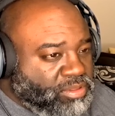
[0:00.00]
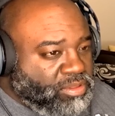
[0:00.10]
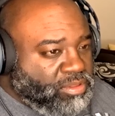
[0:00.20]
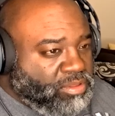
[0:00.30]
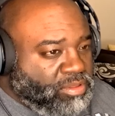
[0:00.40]

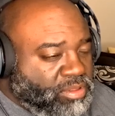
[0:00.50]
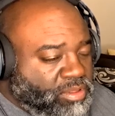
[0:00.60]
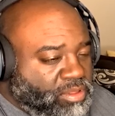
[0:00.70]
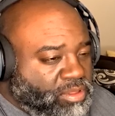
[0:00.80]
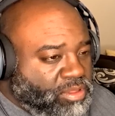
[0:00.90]

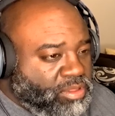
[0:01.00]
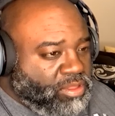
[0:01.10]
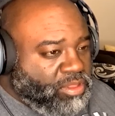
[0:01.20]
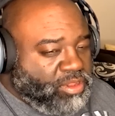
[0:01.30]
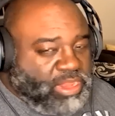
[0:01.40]

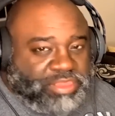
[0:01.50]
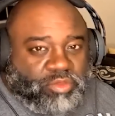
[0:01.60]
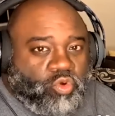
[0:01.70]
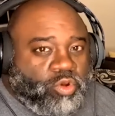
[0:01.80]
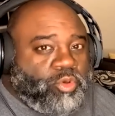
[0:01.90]
That's a
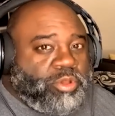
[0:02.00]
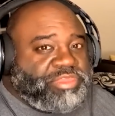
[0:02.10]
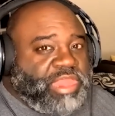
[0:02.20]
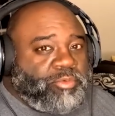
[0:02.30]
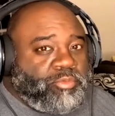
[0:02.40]
horrible
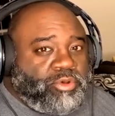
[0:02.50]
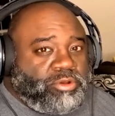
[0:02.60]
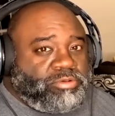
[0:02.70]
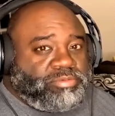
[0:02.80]
example, bro.